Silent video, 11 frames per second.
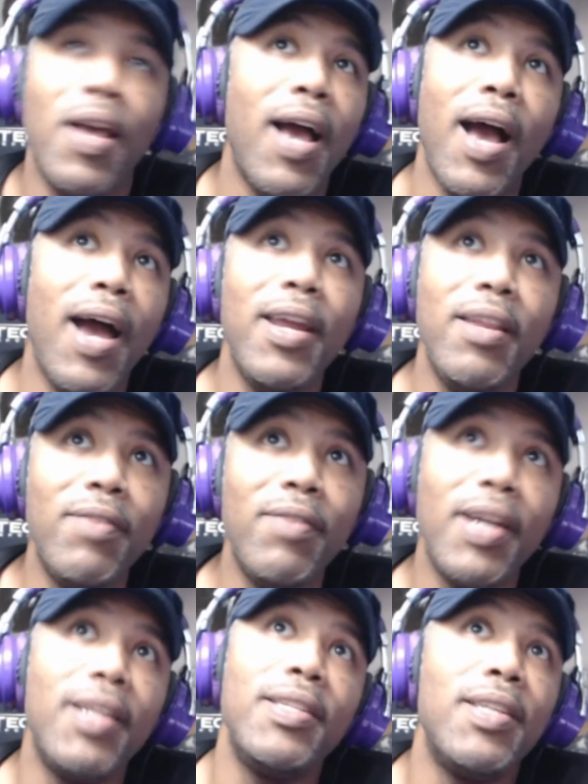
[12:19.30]
I ain't even
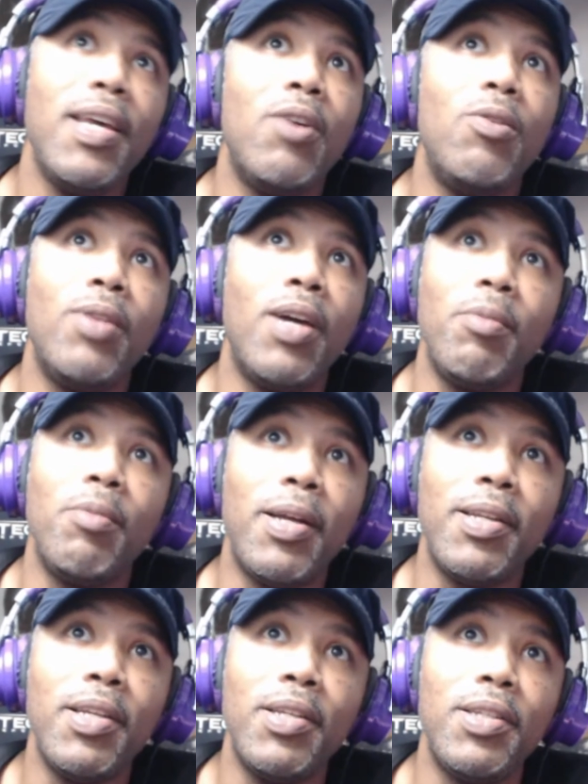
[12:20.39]
got to say a whole lot
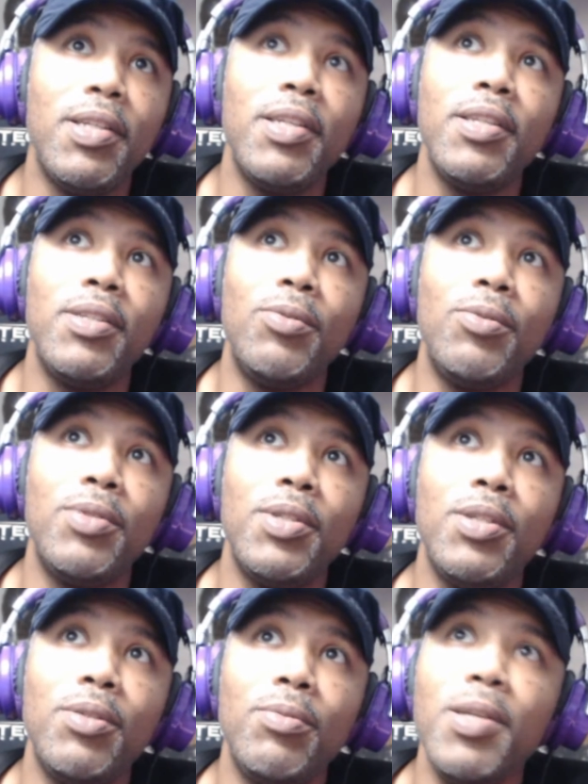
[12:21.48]
about this. This whole
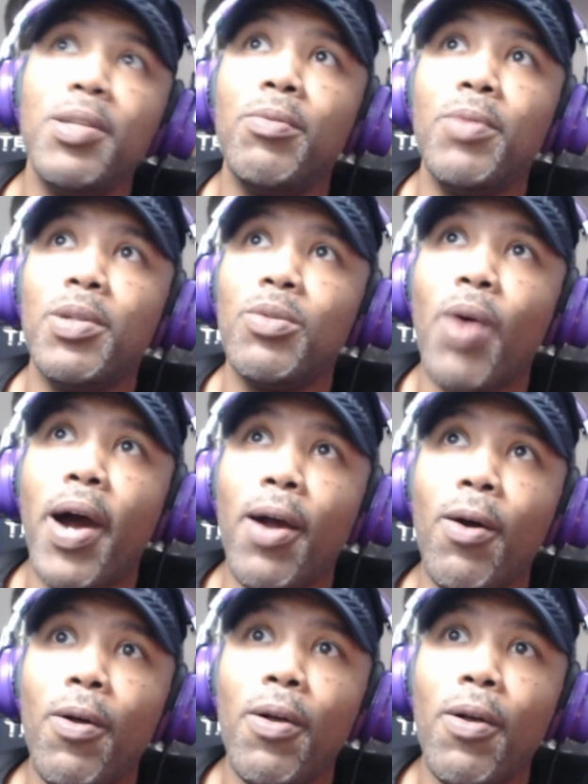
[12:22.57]
situation was wild.